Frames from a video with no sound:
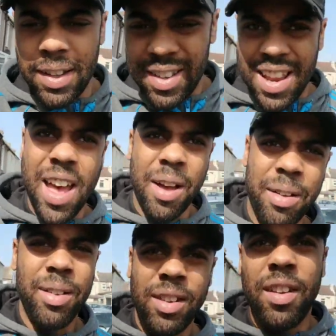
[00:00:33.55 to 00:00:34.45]
Now,
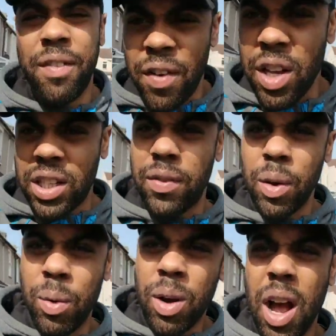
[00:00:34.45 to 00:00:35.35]
first of
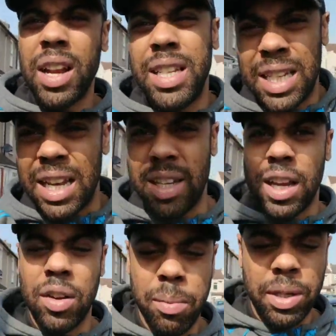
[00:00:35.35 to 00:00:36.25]
all, I need to get
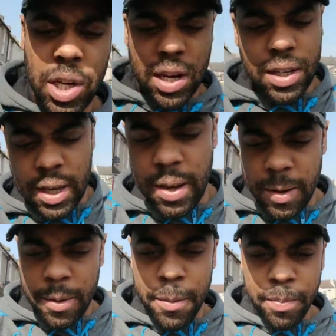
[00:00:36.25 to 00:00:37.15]
something off my chest.
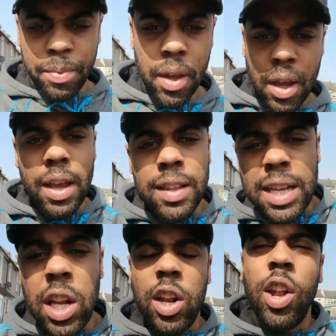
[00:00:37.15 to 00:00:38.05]

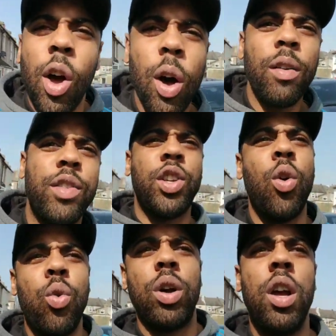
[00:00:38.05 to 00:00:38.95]
There's a lot of
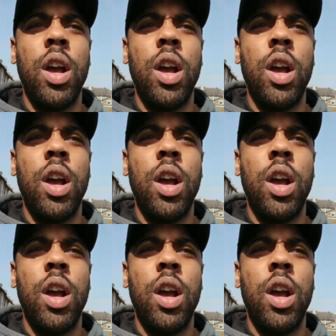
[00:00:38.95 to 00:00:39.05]
talk